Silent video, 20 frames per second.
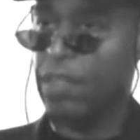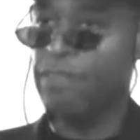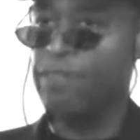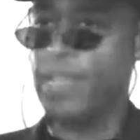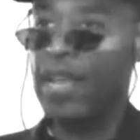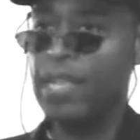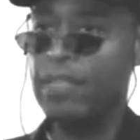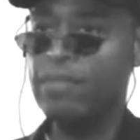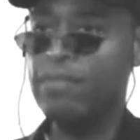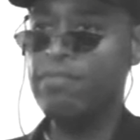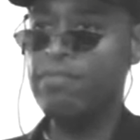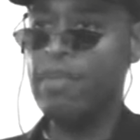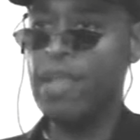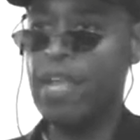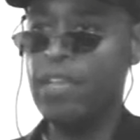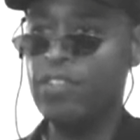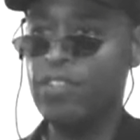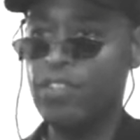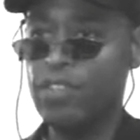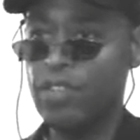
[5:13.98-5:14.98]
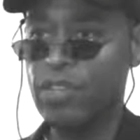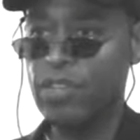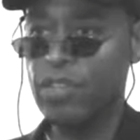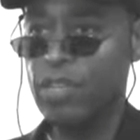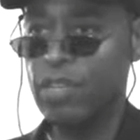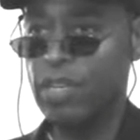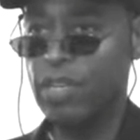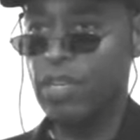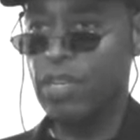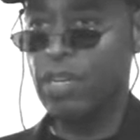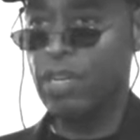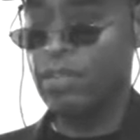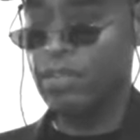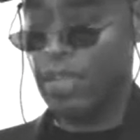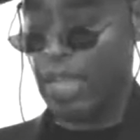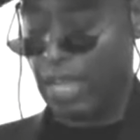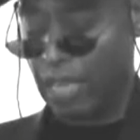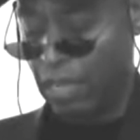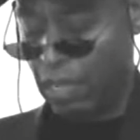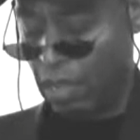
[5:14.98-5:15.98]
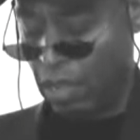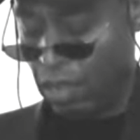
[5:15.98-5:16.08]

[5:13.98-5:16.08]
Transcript: the best measure of that